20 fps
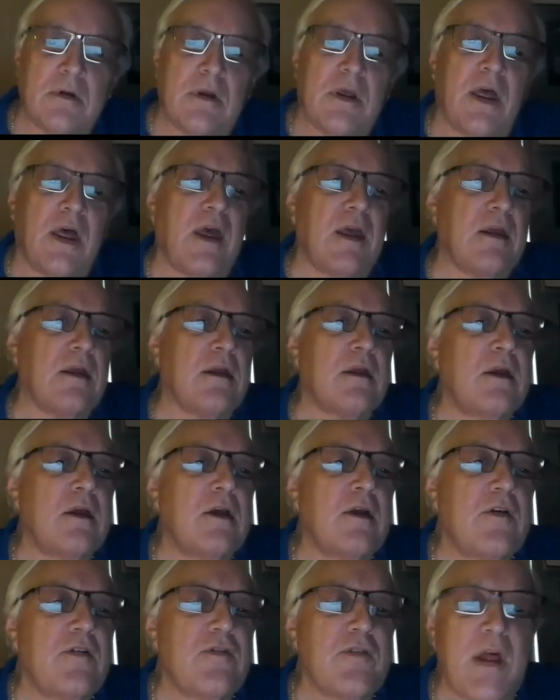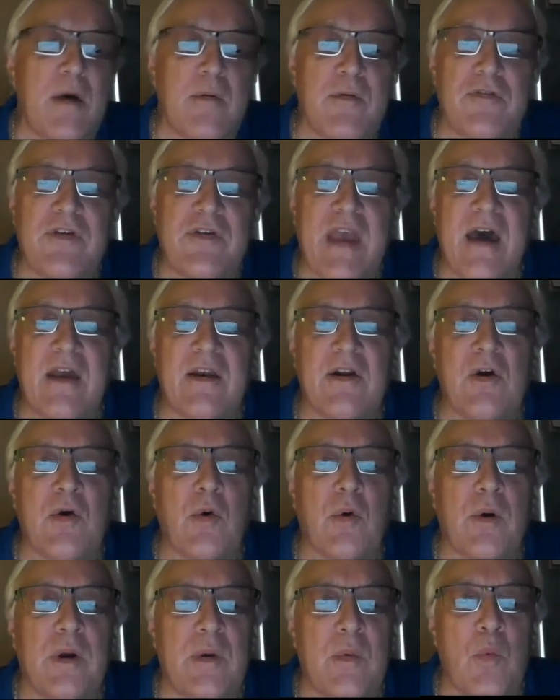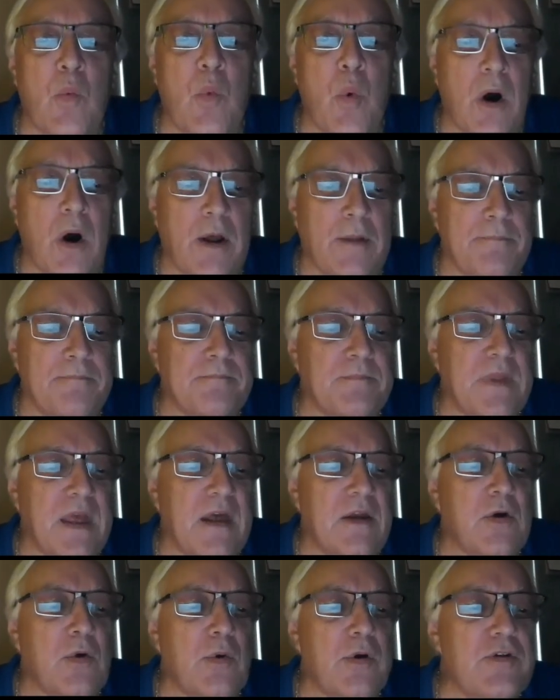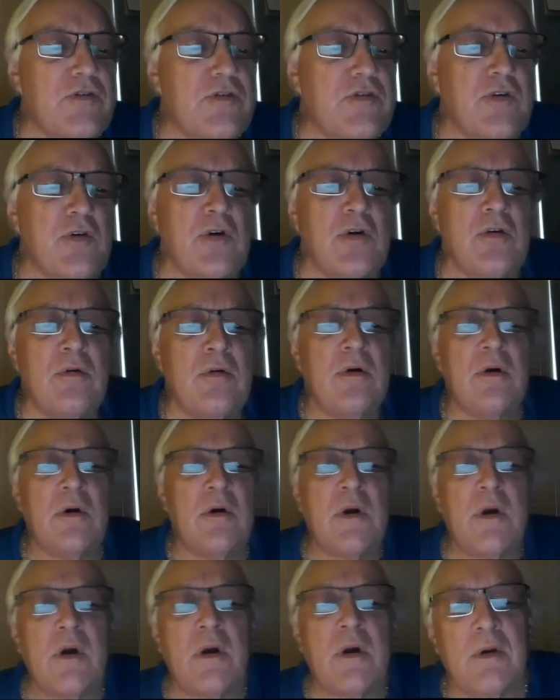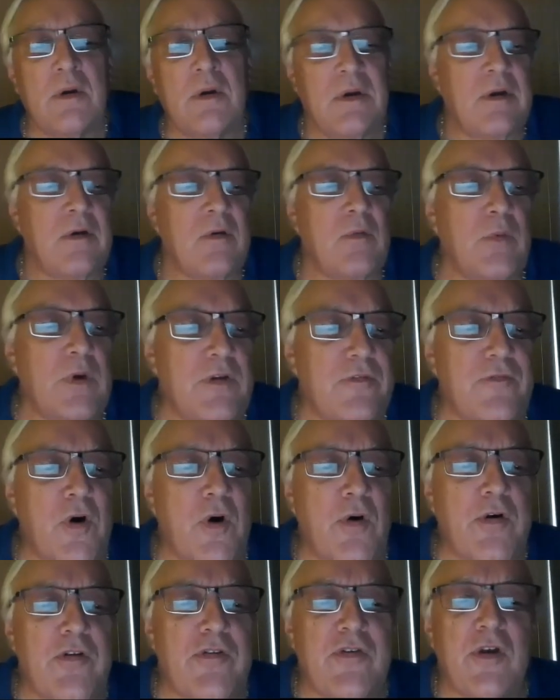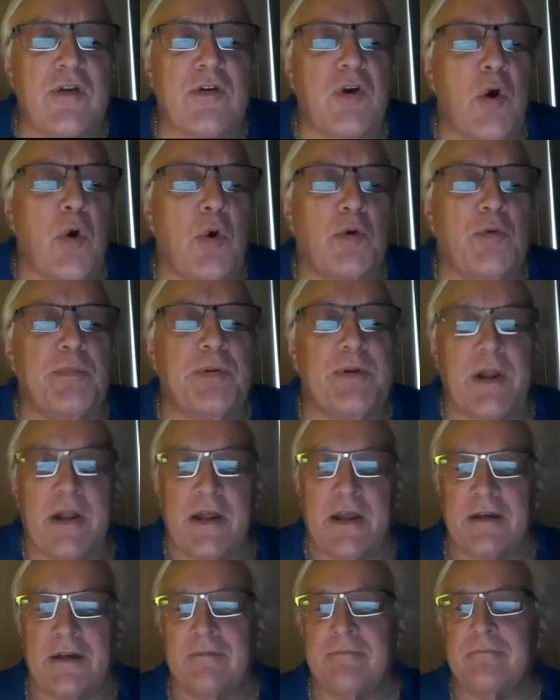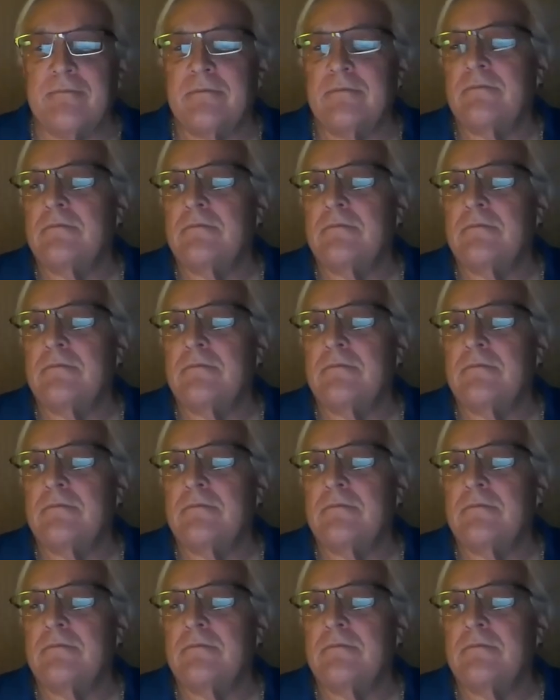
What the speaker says: Okay, so that was category 1. Category 2, We focus on Coldplay.